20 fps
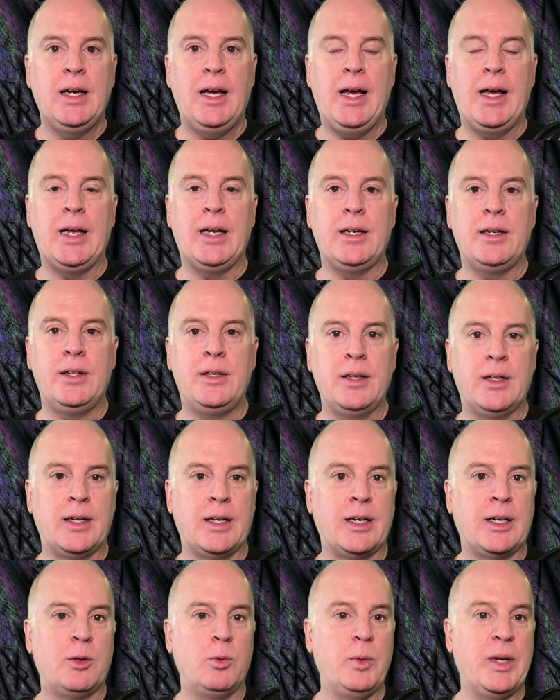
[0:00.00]
And
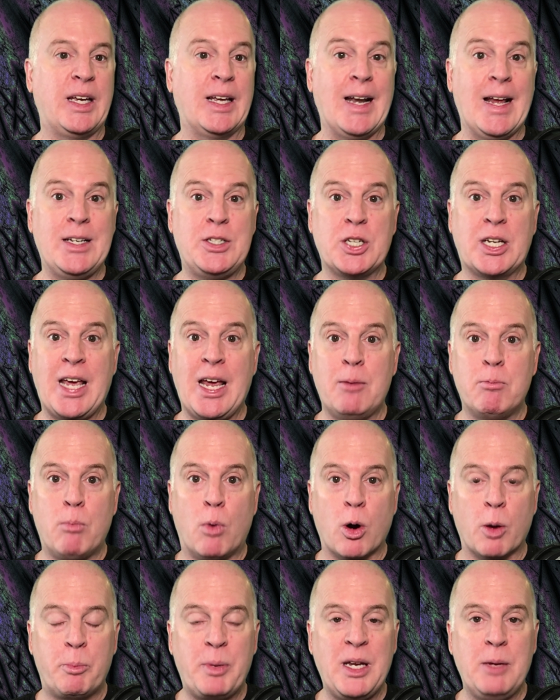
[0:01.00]
we can educate
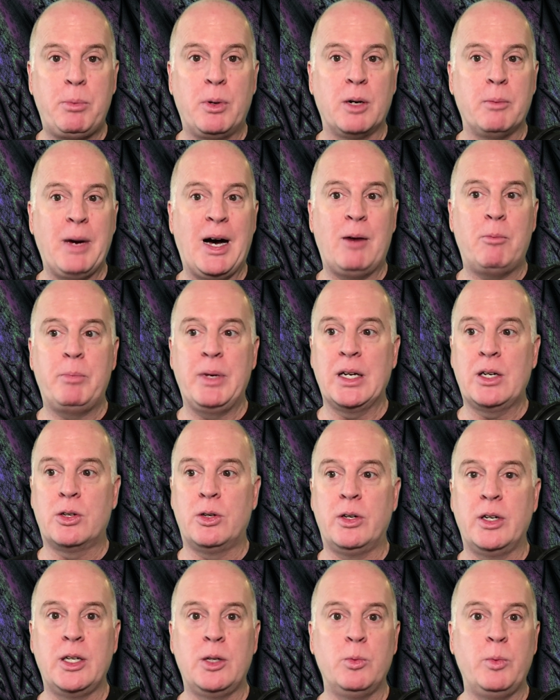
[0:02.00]
more people about
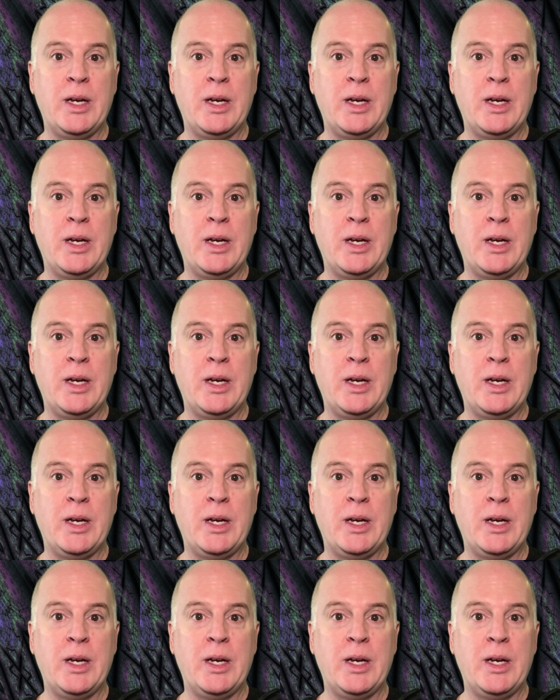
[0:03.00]
Bitcoin.